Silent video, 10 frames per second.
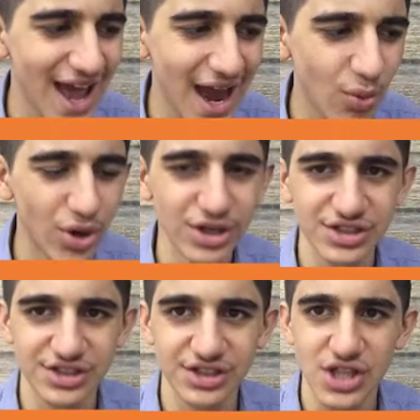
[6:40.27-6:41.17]

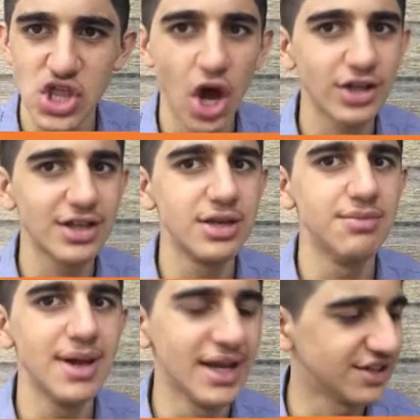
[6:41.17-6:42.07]
hours, not
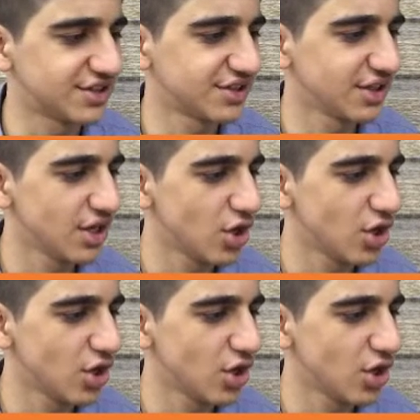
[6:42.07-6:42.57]
in minutes.